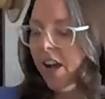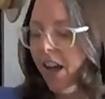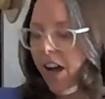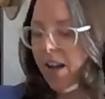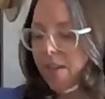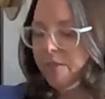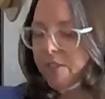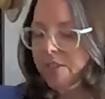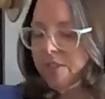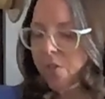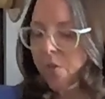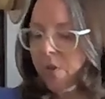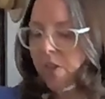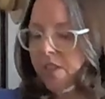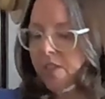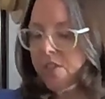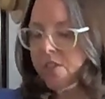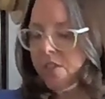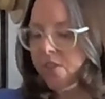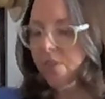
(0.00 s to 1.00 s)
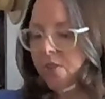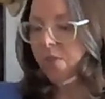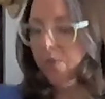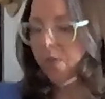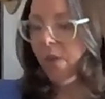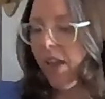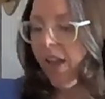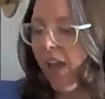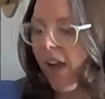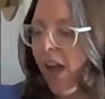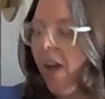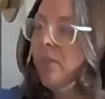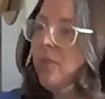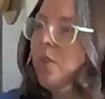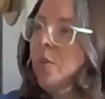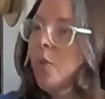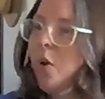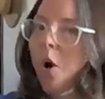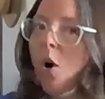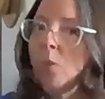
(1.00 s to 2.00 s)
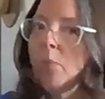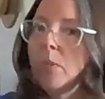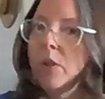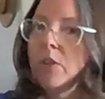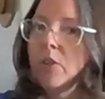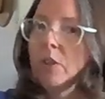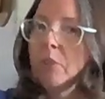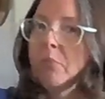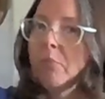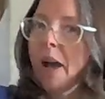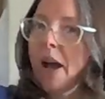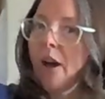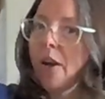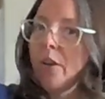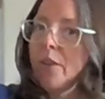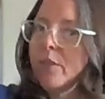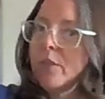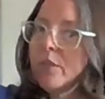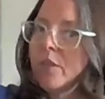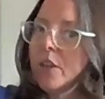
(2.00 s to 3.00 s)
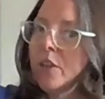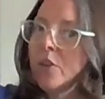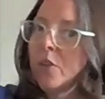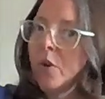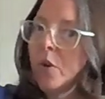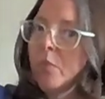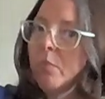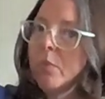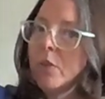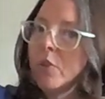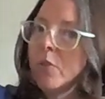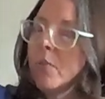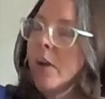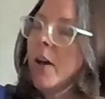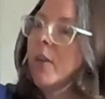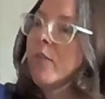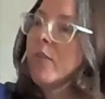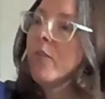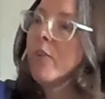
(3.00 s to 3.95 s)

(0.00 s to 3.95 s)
I'm just going to have you open your mouth. Can you open your mouth